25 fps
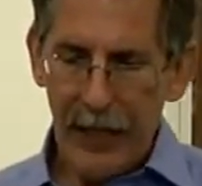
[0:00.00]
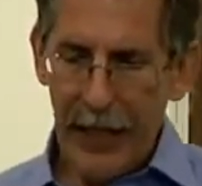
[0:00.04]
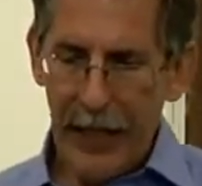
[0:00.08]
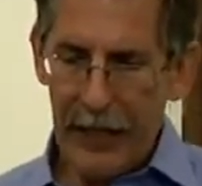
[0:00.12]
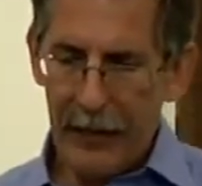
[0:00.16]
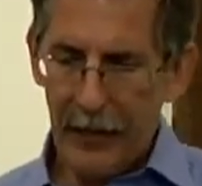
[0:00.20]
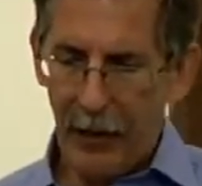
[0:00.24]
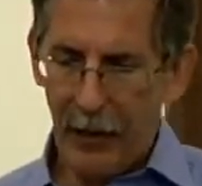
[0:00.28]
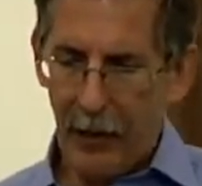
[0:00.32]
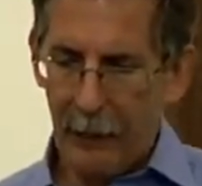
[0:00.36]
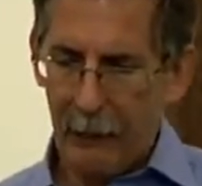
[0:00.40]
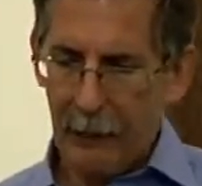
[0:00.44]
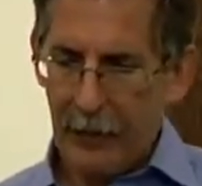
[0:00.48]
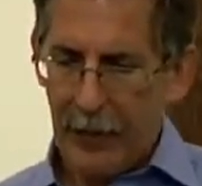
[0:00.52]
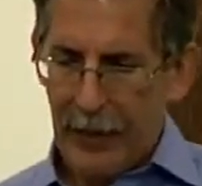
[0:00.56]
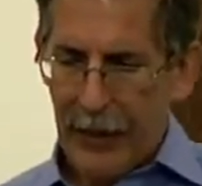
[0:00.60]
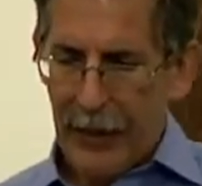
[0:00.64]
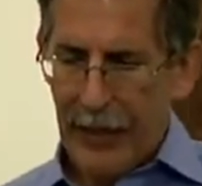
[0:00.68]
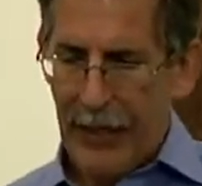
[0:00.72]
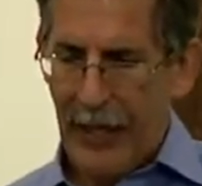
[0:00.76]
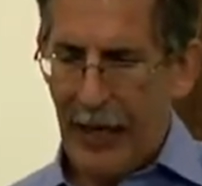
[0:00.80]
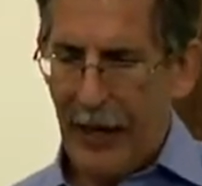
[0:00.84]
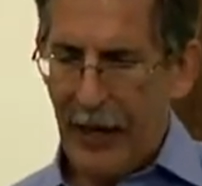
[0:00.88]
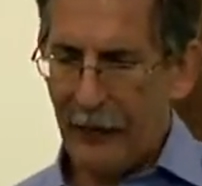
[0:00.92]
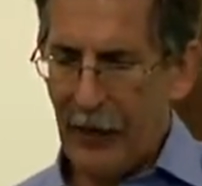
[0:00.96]
and, um,
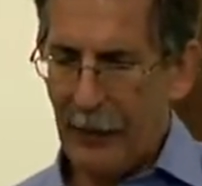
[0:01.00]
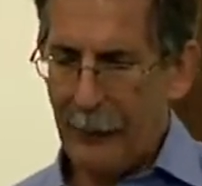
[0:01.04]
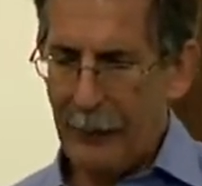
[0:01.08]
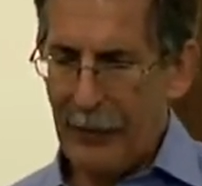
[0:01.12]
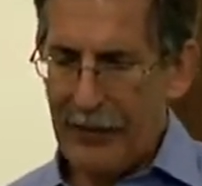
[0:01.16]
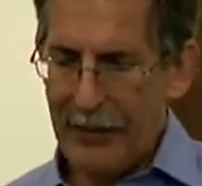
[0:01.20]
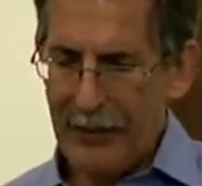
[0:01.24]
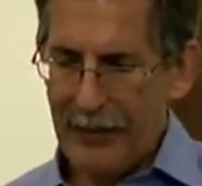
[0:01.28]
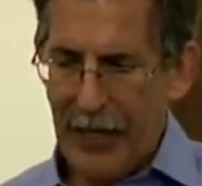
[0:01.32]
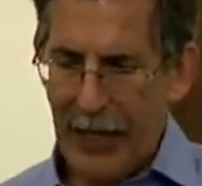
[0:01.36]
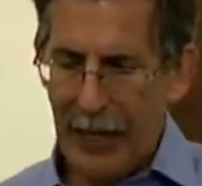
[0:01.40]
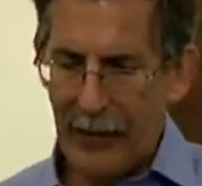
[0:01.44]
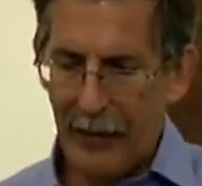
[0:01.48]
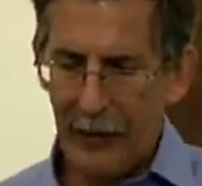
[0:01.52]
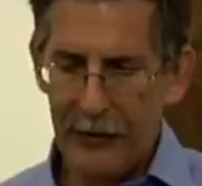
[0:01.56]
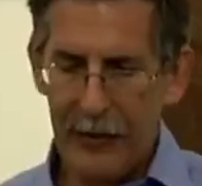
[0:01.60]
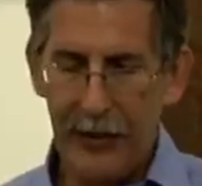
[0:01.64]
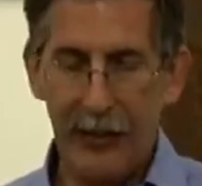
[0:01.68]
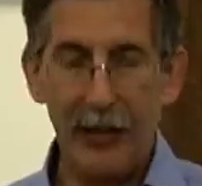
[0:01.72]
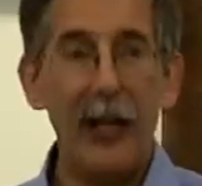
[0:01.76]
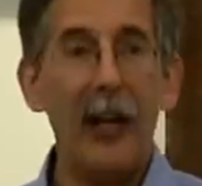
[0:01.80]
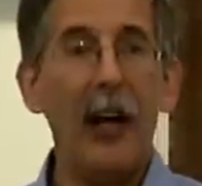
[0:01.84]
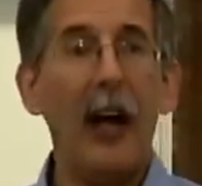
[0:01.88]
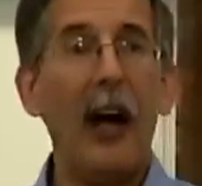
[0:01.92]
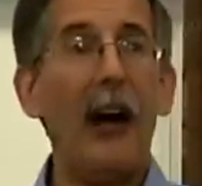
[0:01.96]
and having a
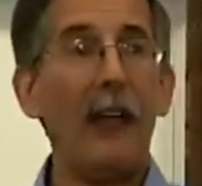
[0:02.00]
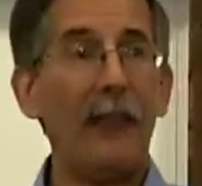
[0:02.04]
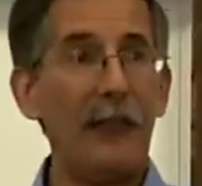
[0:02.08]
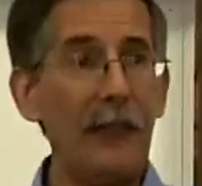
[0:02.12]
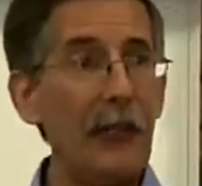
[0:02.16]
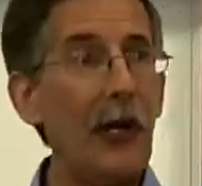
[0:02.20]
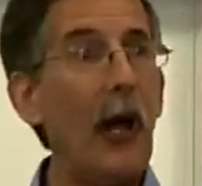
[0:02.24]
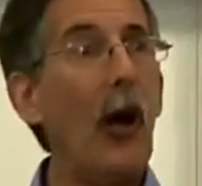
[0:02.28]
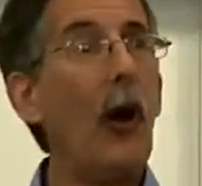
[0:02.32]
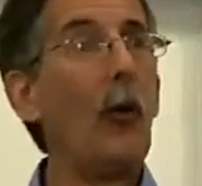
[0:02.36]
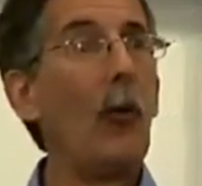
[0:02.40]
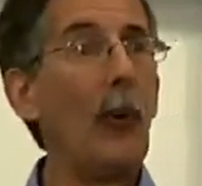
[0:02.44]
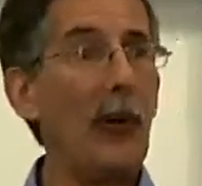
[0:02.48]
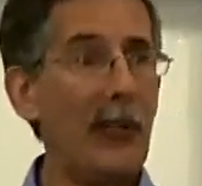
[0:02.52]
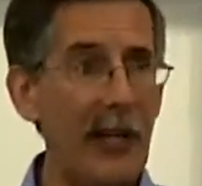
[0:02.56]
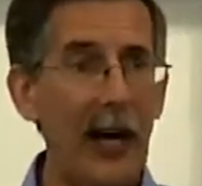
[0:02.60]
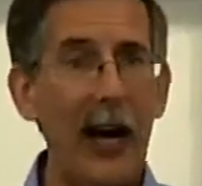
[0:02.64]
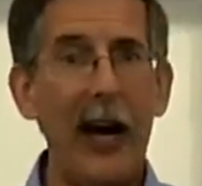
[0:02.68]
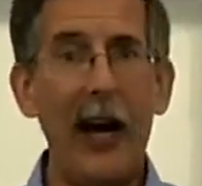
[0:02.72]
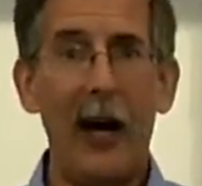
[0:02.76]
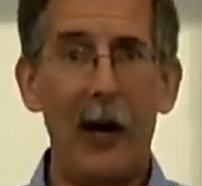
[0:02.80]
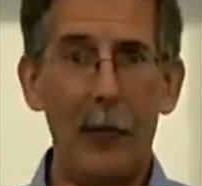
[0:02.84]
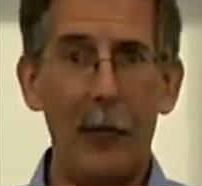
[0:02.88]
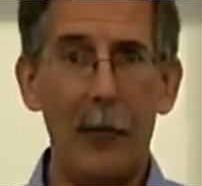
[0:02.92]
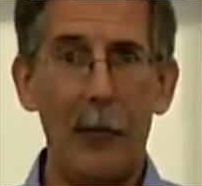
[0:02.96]
mentality of no
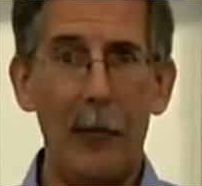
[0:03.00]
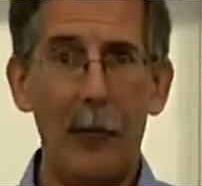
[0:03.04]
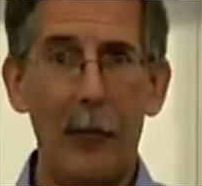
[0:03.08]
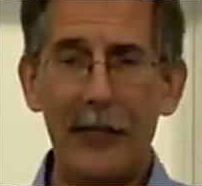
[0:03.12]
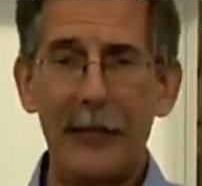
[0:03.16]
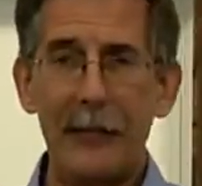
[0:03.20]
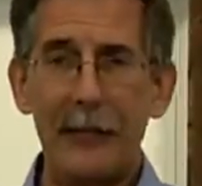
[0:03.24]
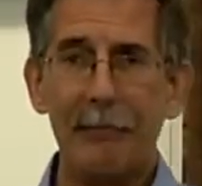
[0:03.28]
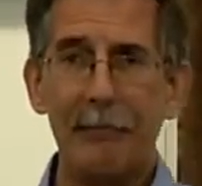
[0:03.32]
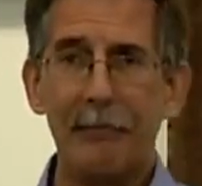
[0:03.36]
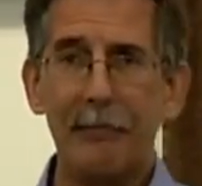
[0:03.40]
retirement.